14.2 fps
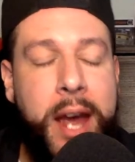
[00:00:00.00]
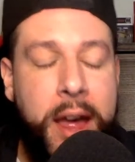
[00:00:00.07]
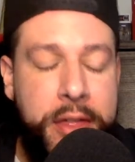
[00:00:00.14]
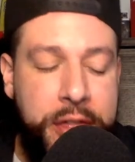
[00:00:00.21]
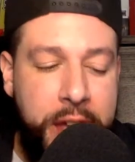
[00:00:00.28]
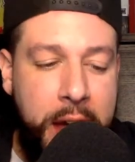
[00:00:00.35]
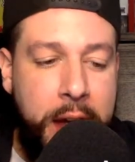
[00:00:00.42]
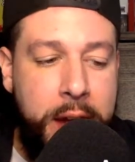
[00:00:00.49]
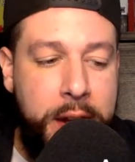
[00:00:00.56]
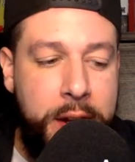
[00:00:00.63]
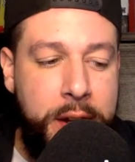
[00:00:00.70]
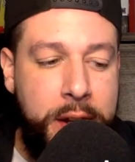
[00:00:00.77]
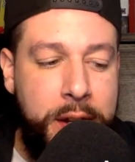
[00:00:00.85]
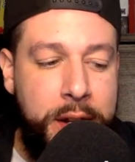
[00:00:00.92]
And
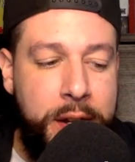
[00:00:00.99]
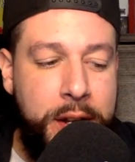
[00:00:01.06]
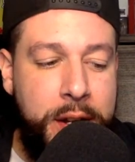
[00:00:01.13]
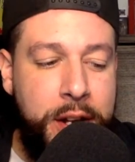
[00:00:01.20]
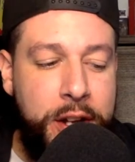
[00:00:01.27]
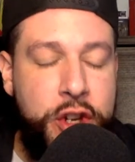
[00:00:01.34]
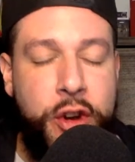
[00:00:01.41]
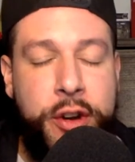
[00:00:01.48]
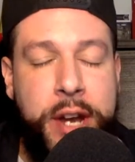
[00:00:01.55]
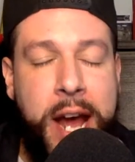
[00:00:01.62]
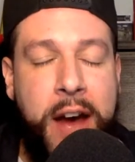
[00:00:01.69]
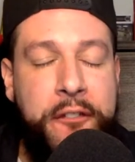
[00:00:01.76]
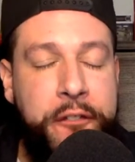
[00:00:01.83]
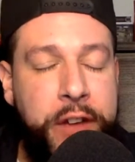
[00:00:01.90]
then you're
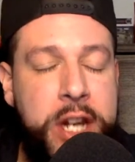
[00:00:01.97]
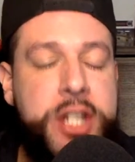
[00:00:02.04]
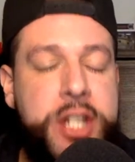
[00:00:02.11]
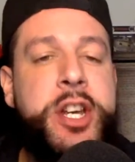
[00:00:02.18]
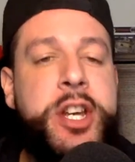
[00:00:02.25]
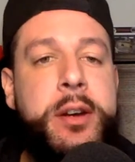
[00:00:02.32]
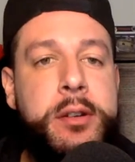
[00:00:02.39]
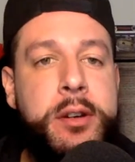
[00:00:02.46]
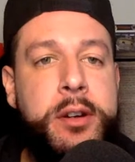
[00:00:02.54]
not finishing.